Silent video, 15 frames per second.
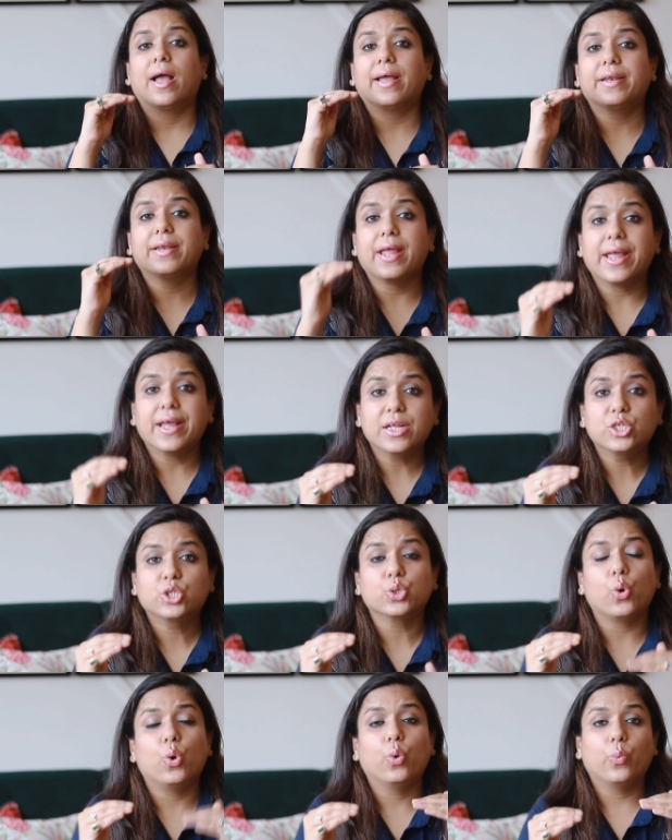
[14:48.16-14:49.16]
an edge
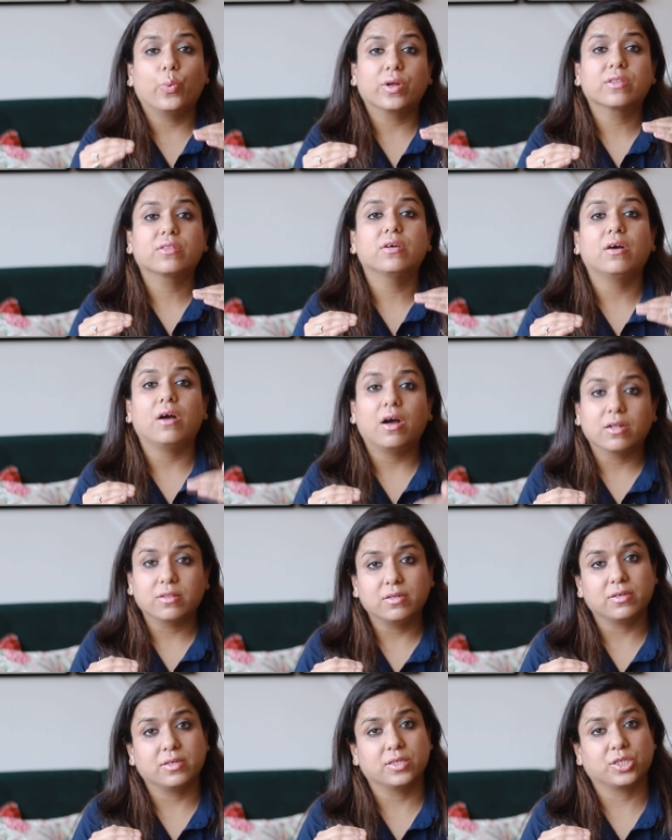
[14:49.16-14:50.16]
over the
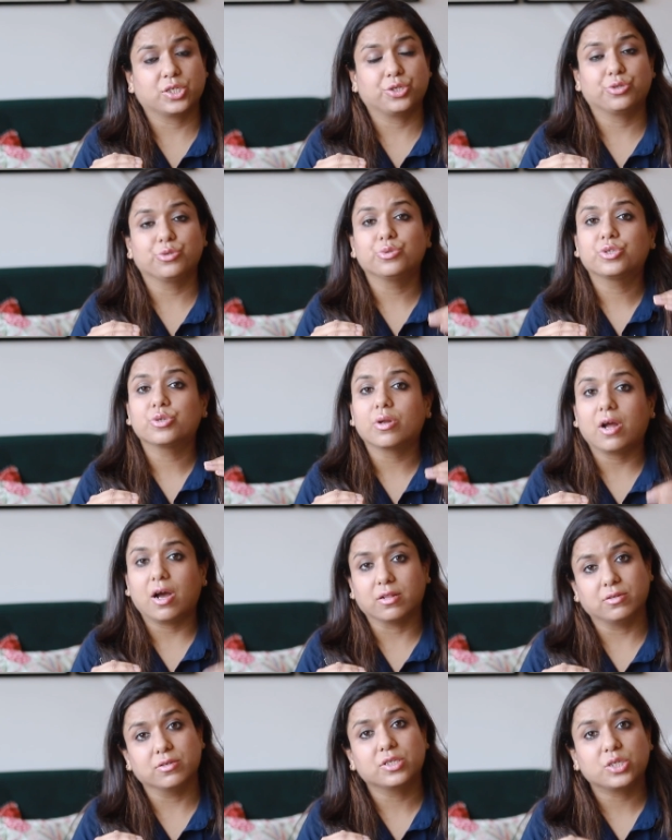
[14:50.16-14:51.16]
other institutes or
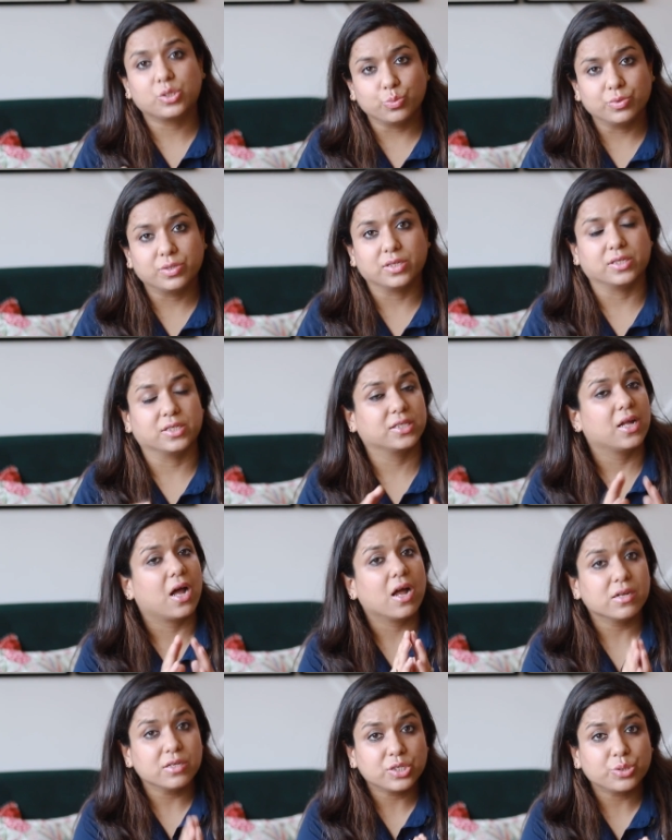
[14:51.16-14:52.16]
other students.
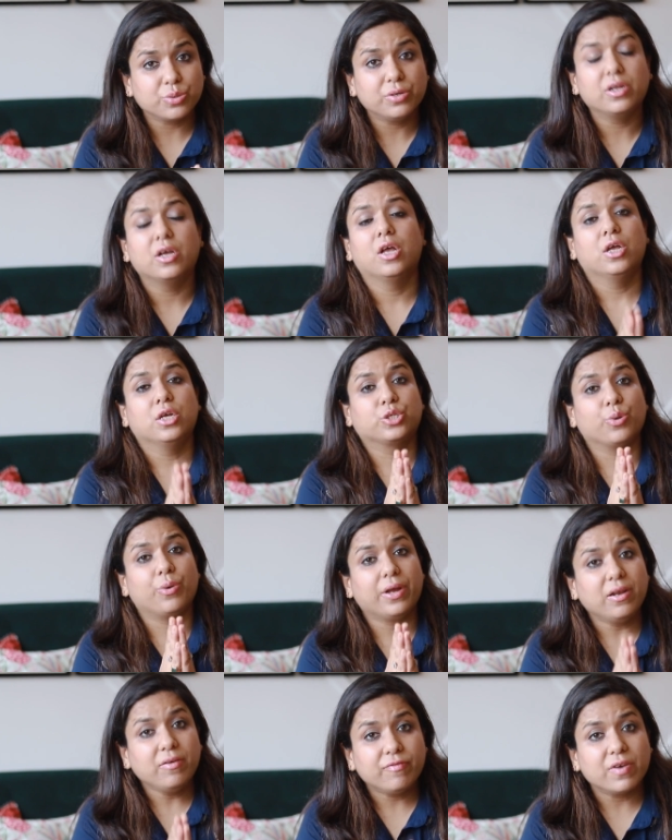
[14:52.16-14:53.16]
Understood?
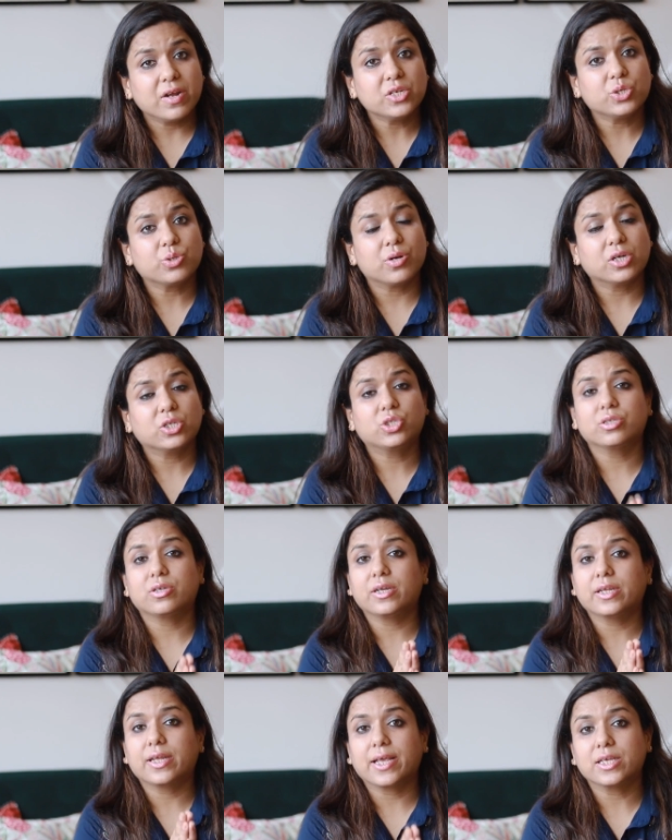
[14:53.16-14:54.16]
So infrastructure
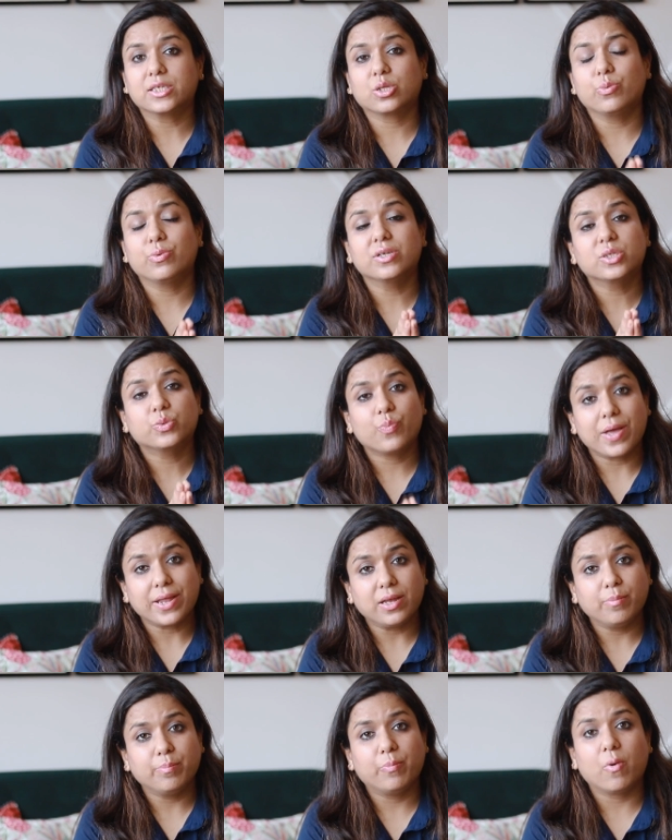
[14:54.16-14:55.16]
and caseload is
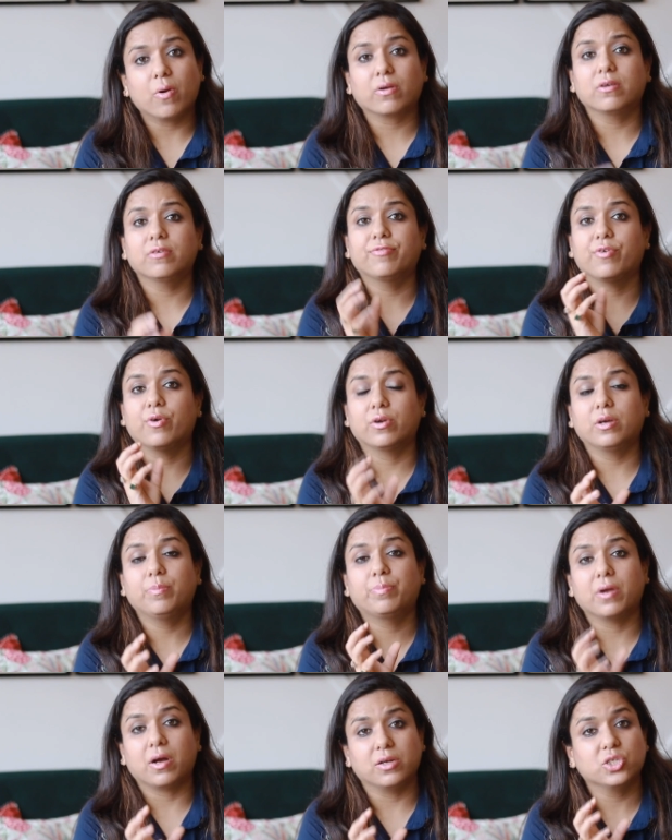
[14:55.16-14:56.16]
very important for a
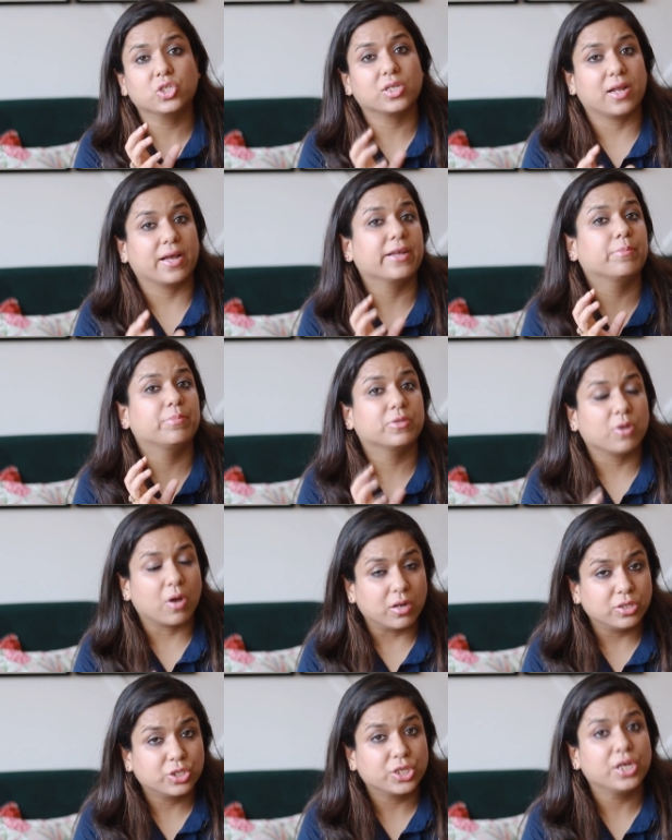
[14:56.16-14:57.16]
branch like
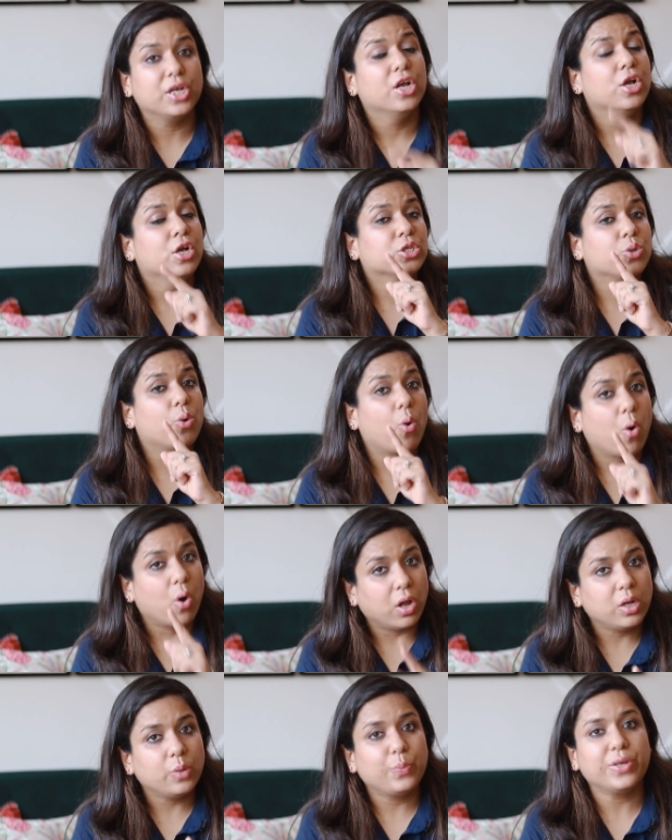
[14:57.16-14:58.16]
pathology. So
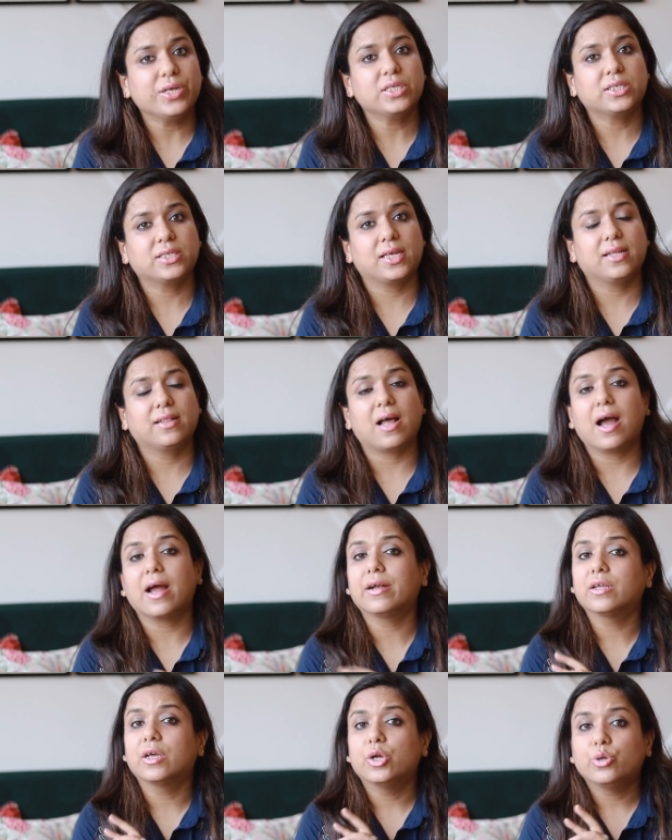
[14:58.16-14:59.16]
always see
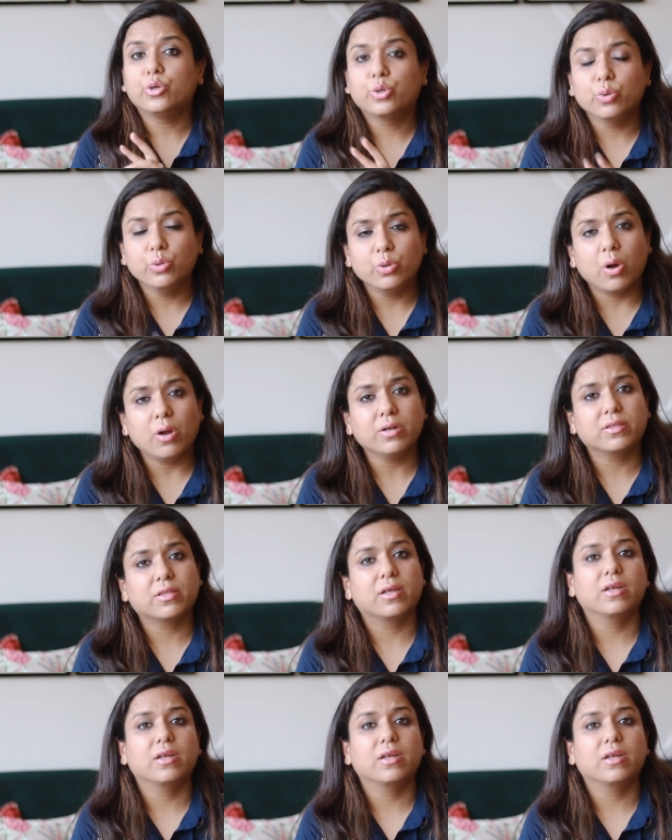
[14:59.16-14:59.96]
that. Do not